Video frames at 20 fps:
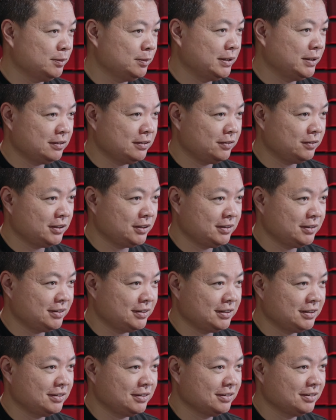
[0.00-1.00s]

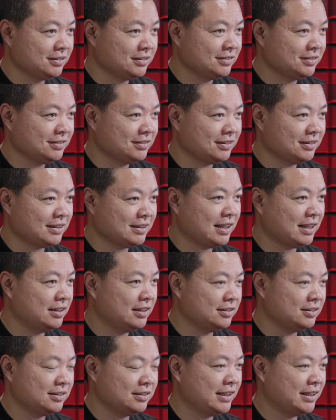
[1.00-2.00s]
efficiency, that is
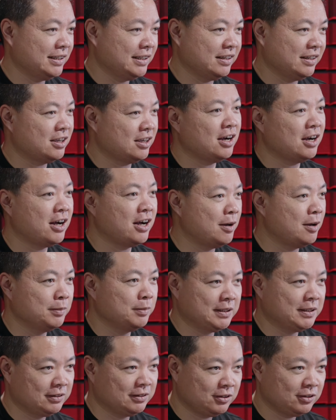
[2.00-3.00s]
not a
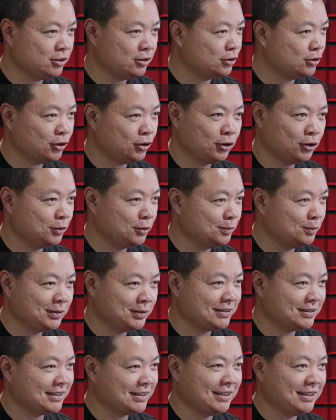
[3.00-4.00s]
common term. That's
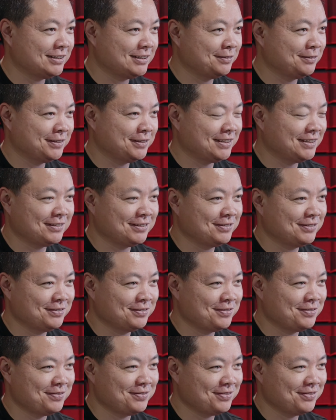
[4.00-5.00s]
not something that's... No.
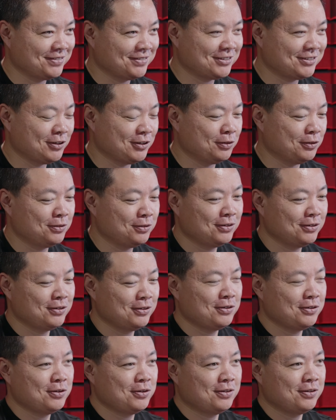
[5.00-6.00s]
So
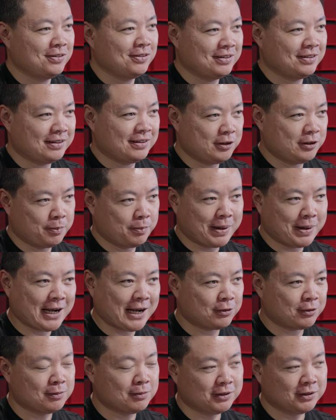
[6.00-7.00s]
your
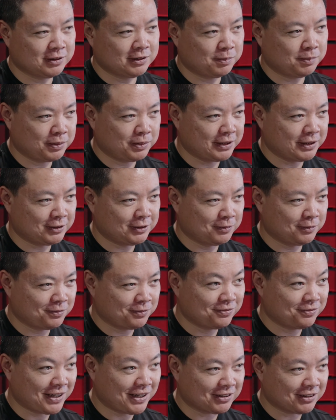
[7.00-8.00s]
background must have played some
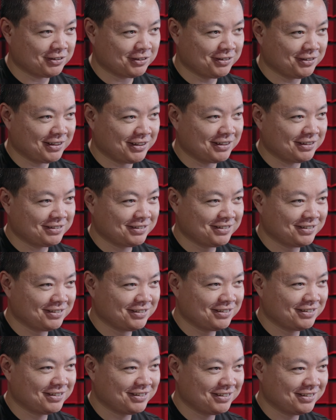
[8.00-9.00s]
factor in that. Yeah.
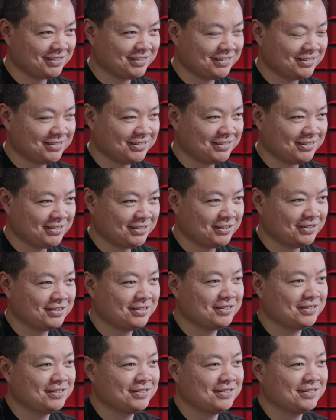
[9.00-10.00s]
So
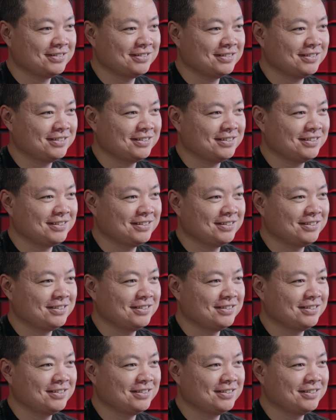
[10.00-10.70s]
uh, are you familiar